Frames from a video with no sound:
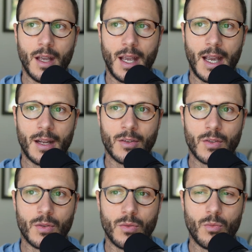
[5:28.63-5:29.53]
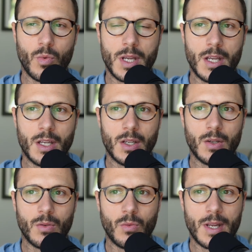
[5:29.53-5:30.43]
And we
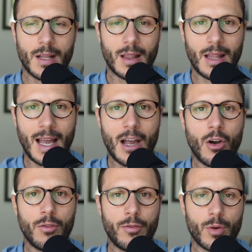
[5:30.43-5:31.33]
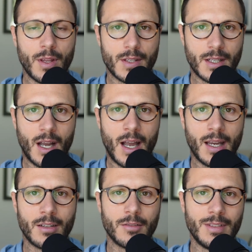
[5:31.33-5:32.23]
allow for this
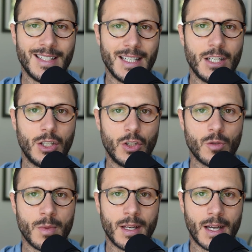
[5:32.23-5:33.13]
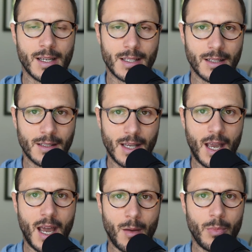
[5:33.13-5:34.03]
kind of dehumanizing to
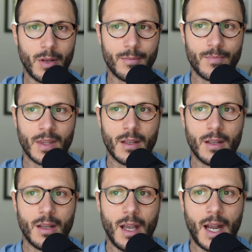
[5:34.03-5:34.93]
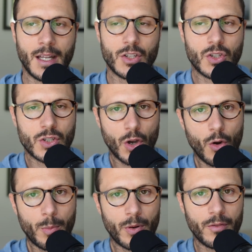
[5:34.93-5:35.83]
happen. And it's
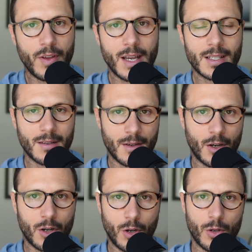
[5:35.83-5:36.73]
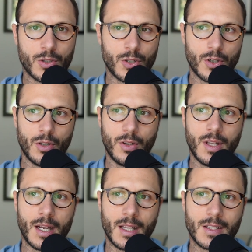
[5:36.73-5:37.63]
so pervasive in our culture
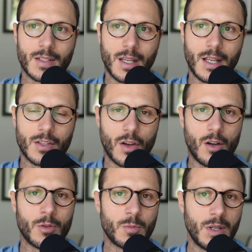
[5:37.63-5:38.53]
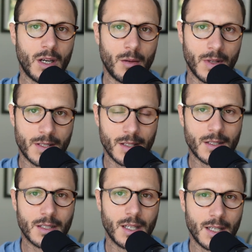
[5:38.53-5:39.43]
that it's almost become this
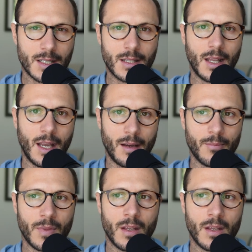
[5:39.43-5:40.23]
insidious thing.